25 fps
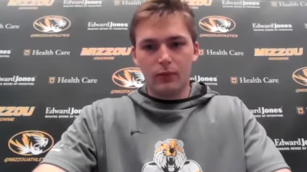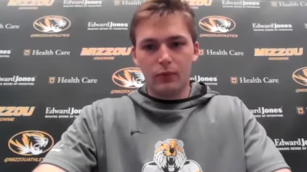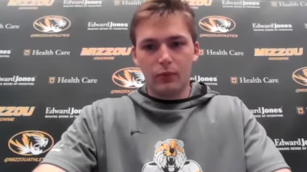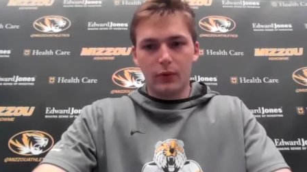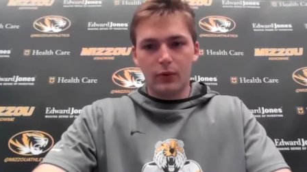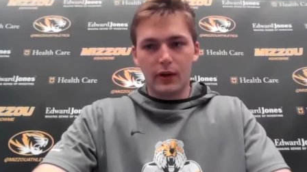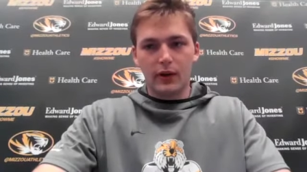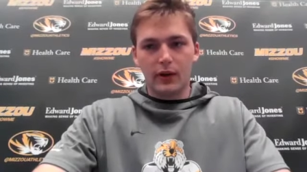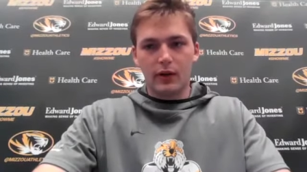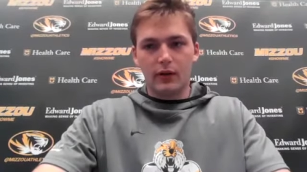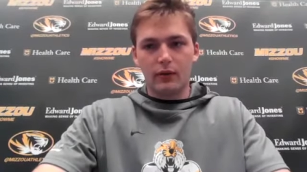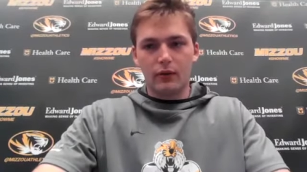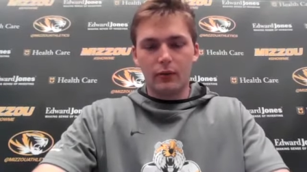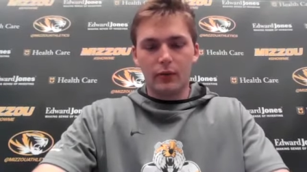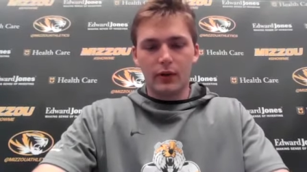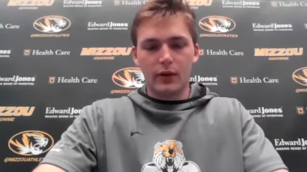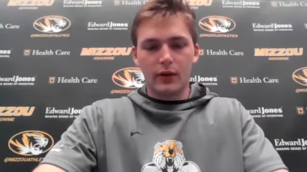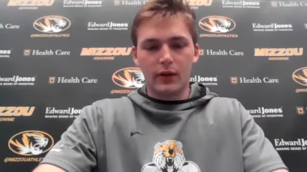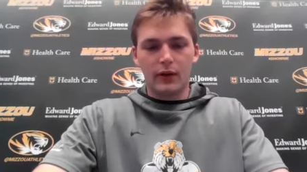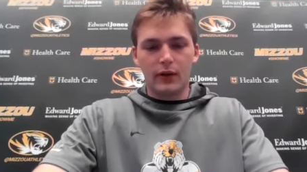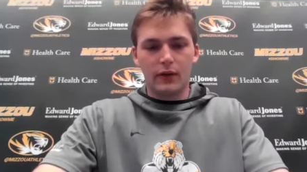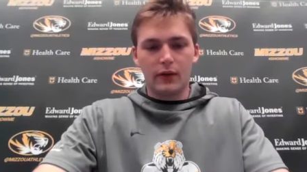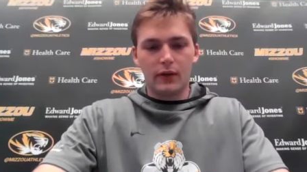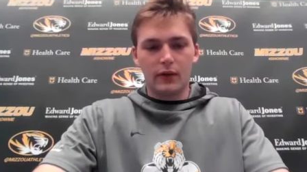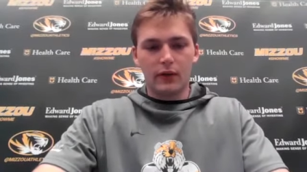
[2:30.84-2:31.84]
we
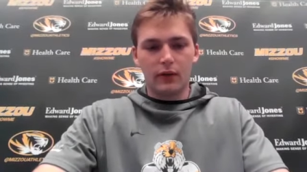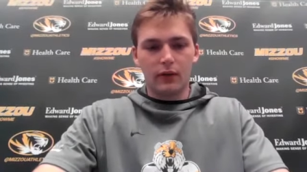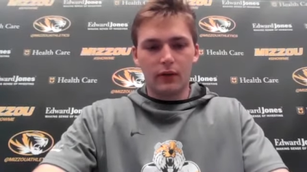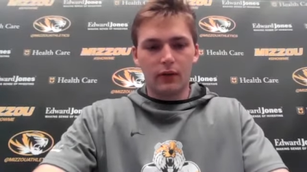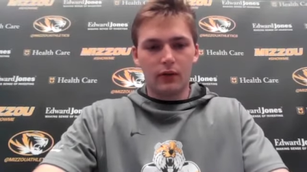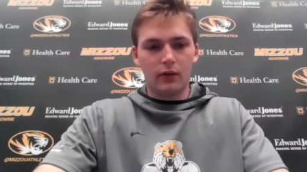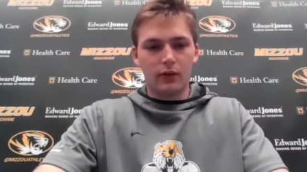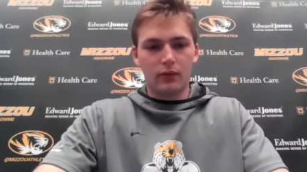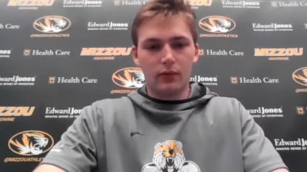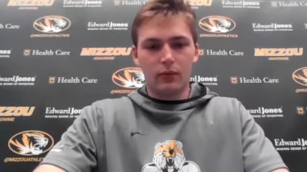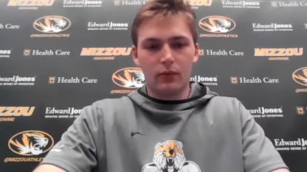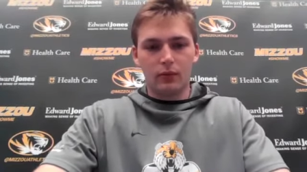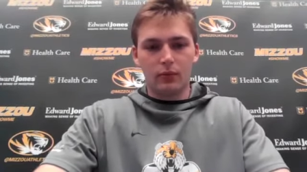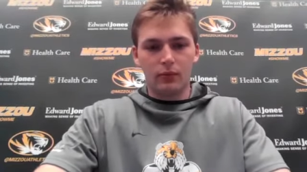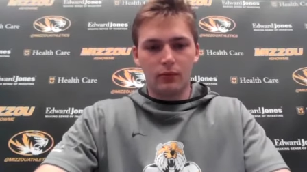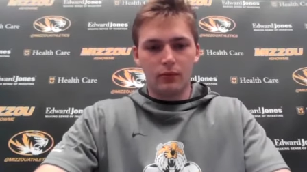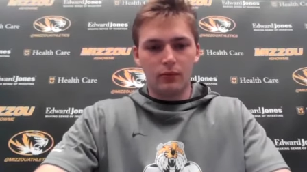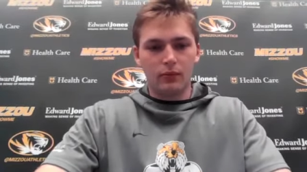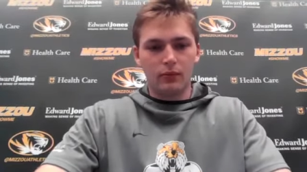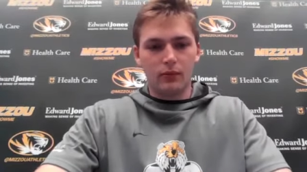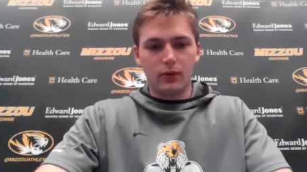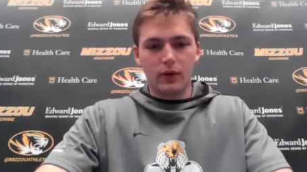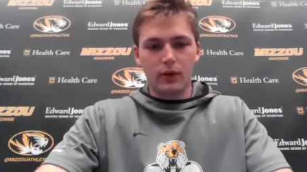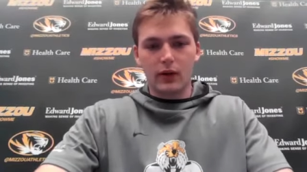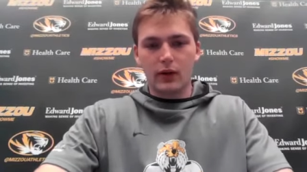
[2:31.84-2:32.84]
can still do
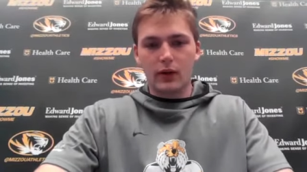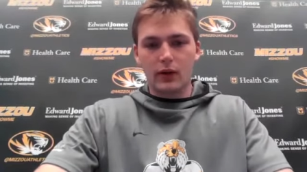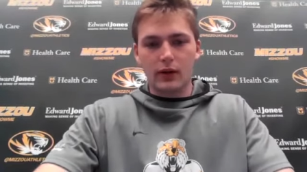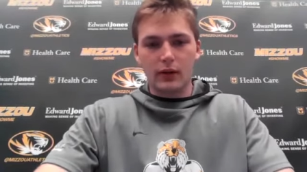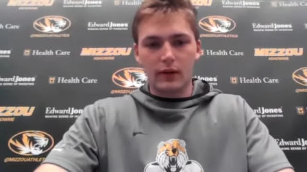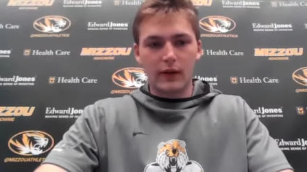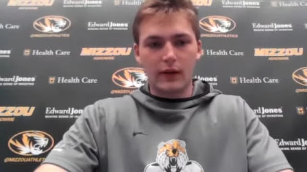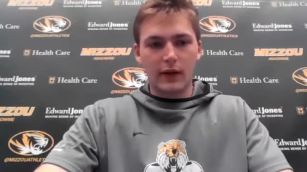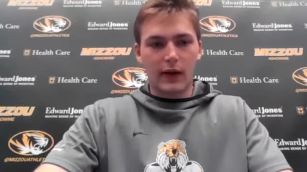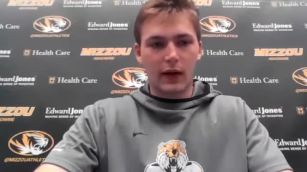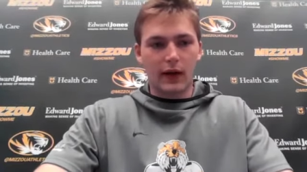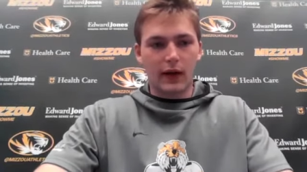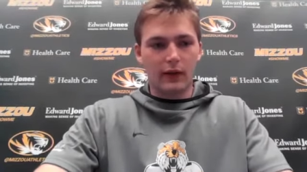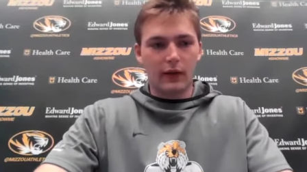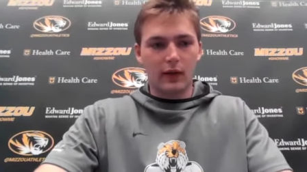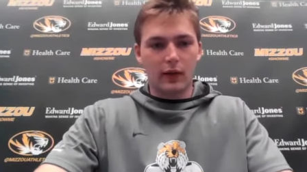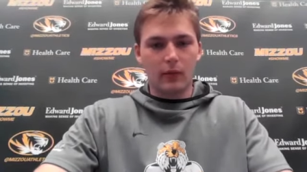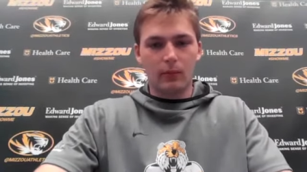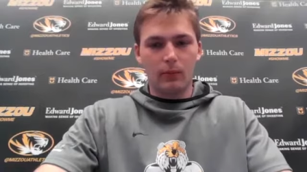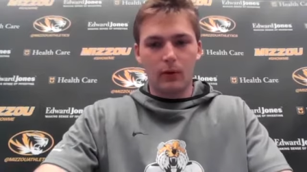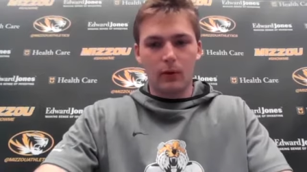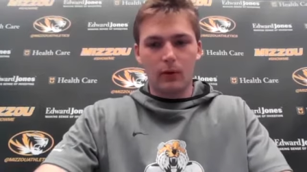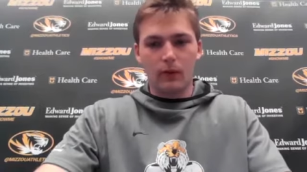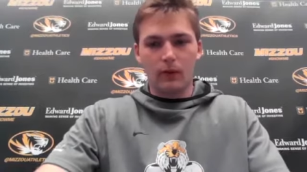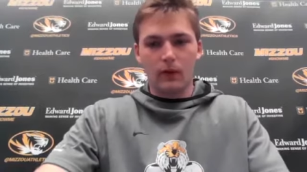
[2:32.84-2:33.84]
tag
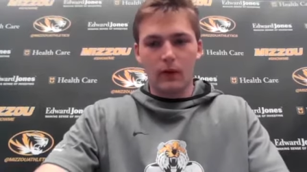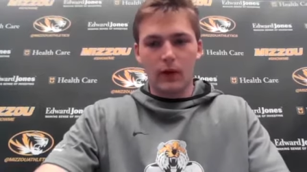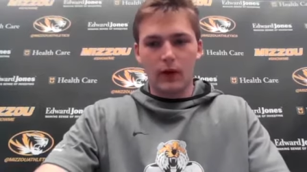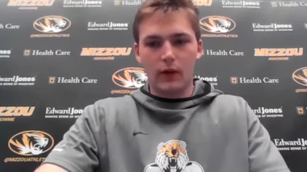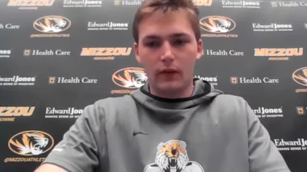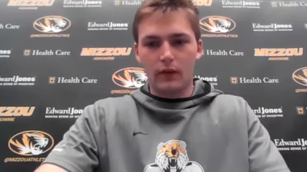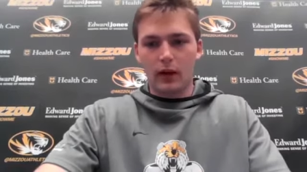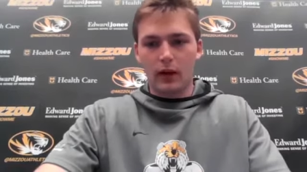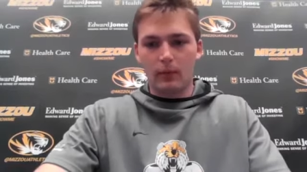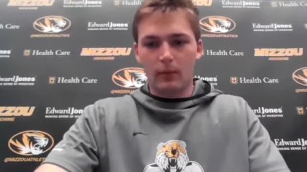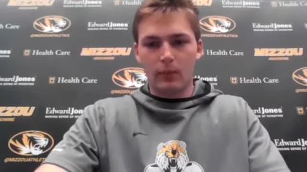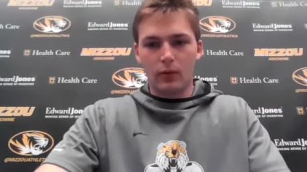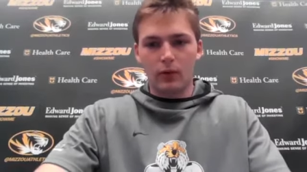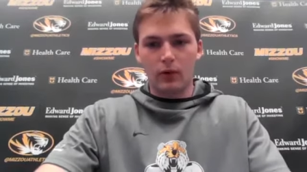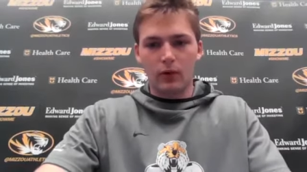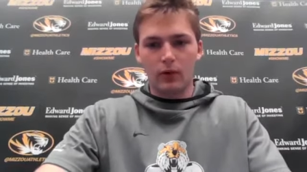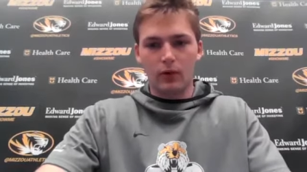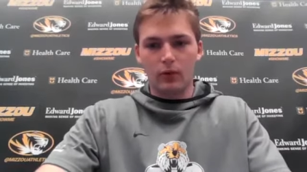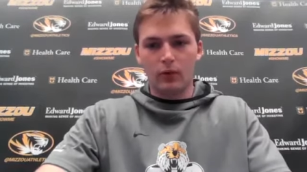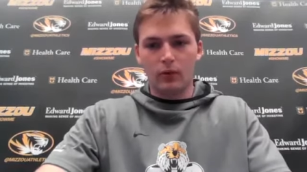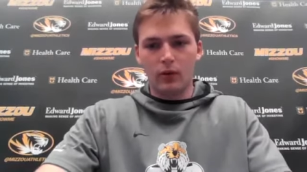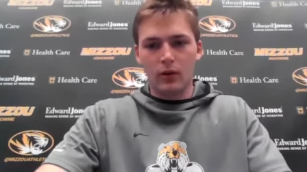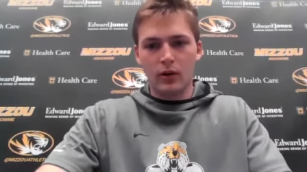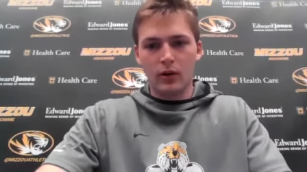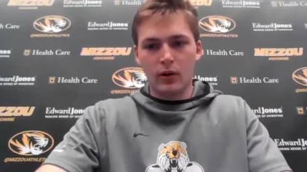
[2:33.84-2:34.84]
tempo, thud
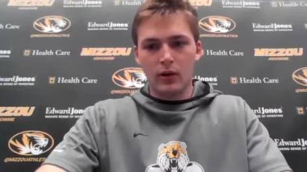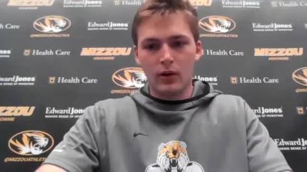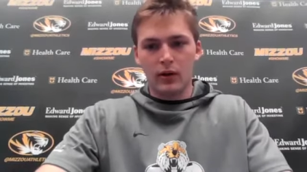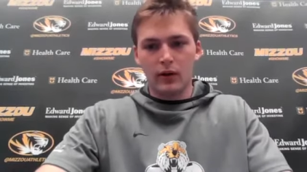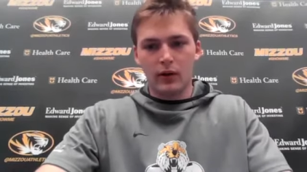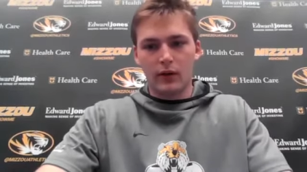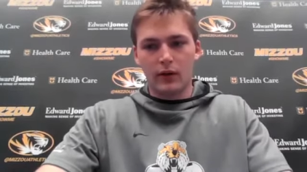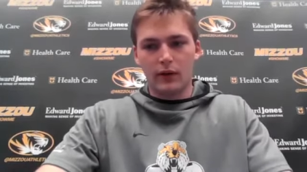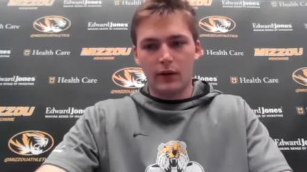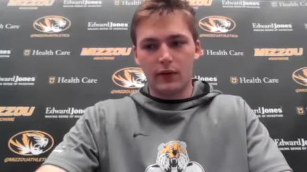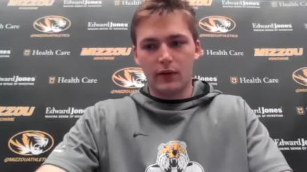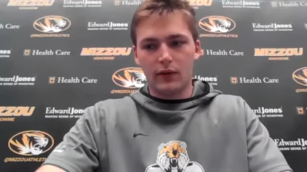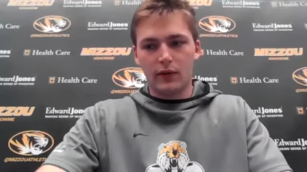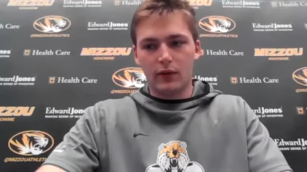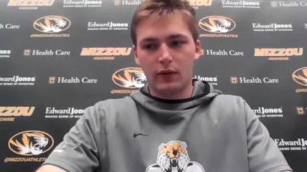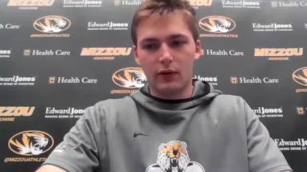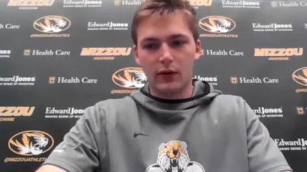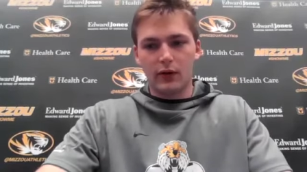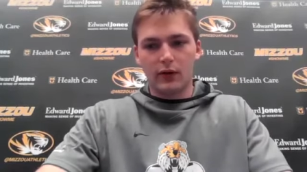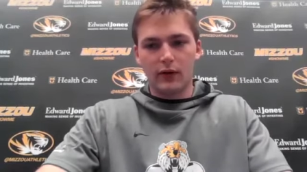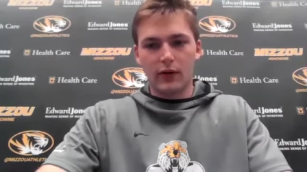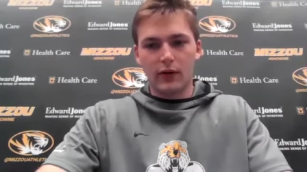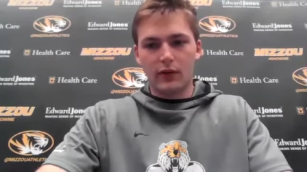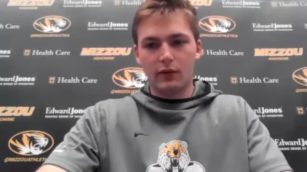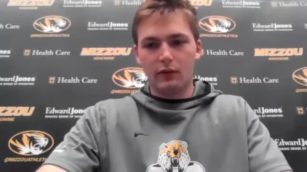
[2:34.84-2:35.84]
tempo, and still
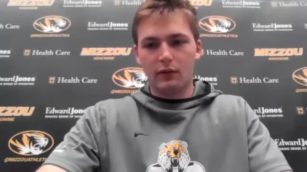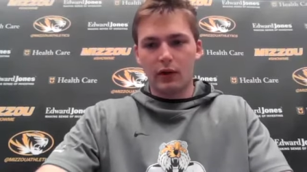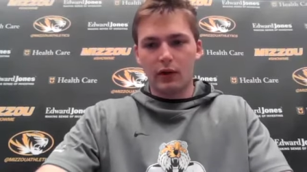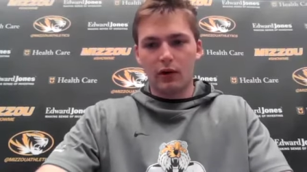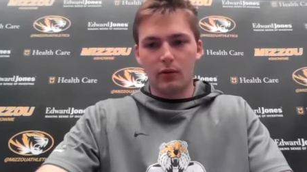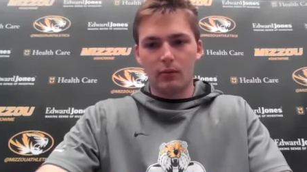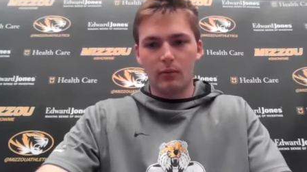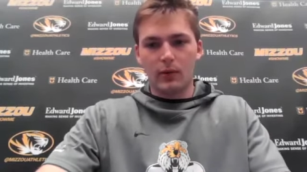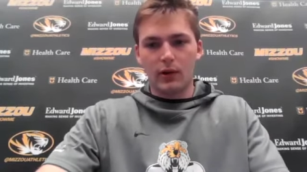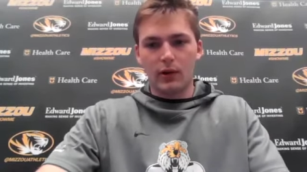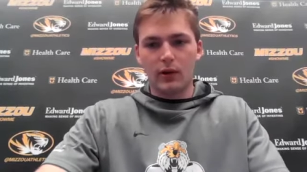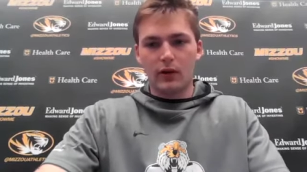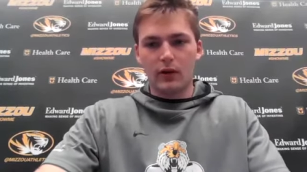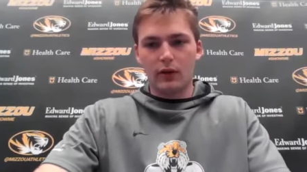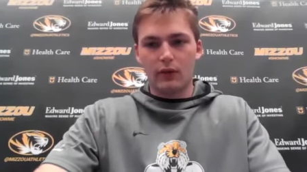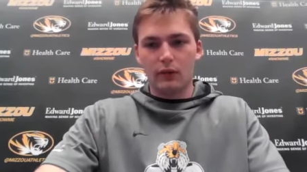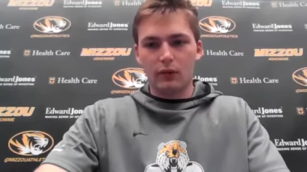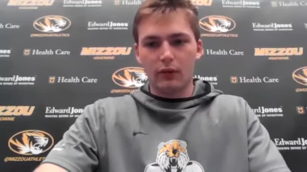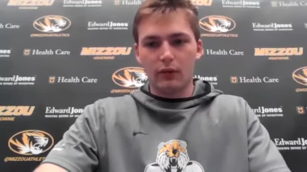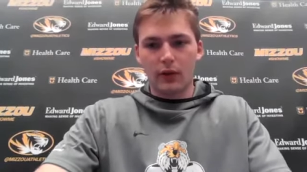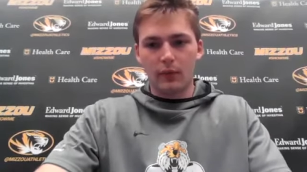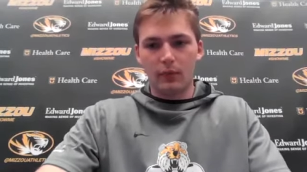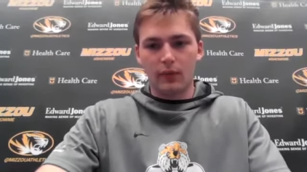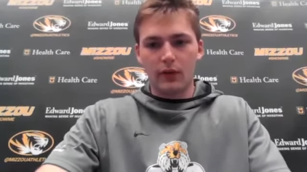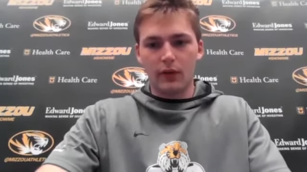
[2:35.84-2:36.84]
get the development and the
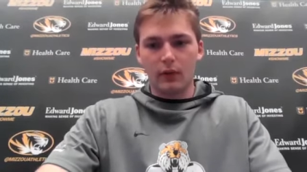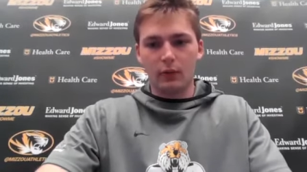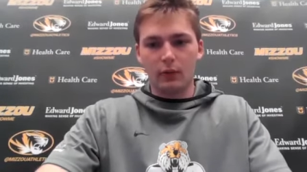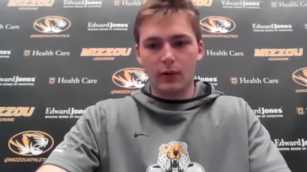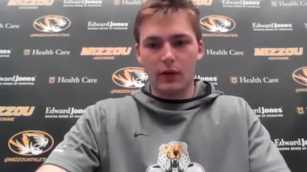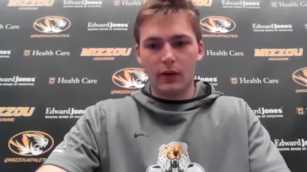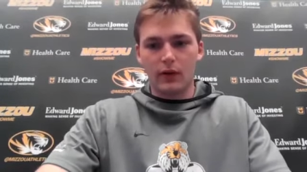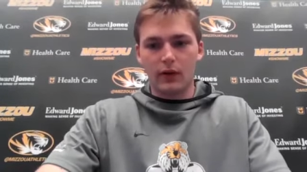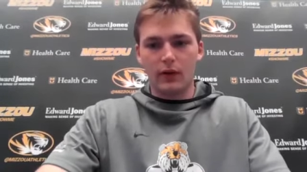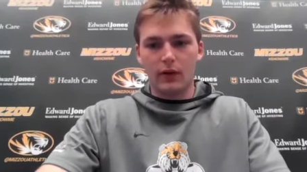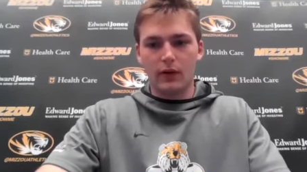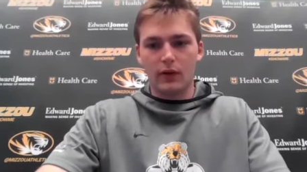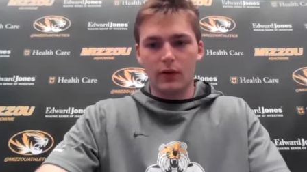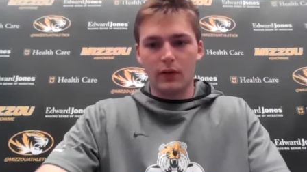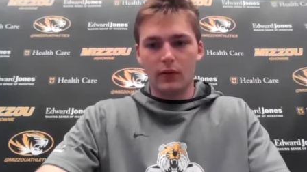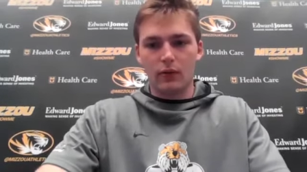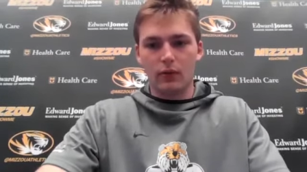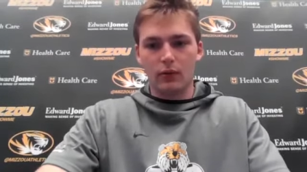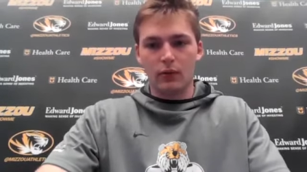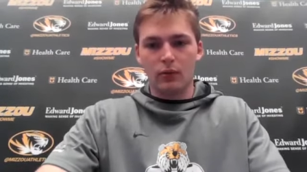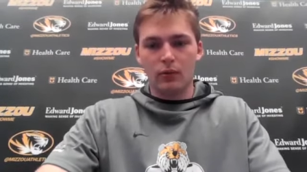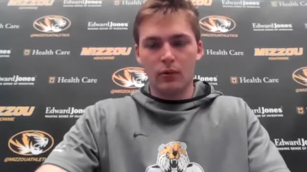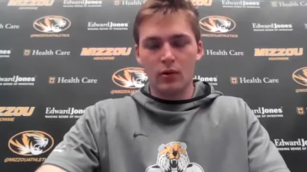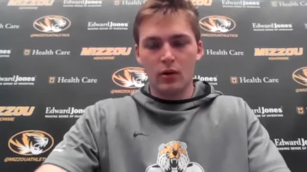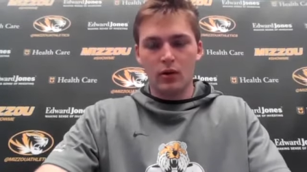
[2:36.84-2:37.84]
reps that we need
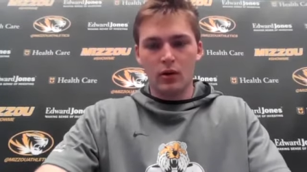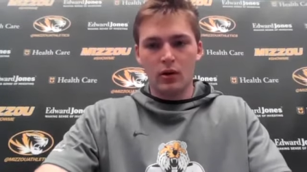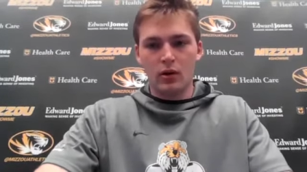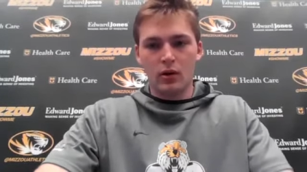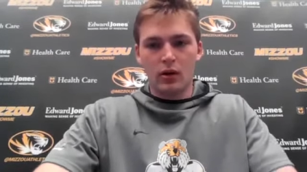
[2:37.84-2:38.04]
to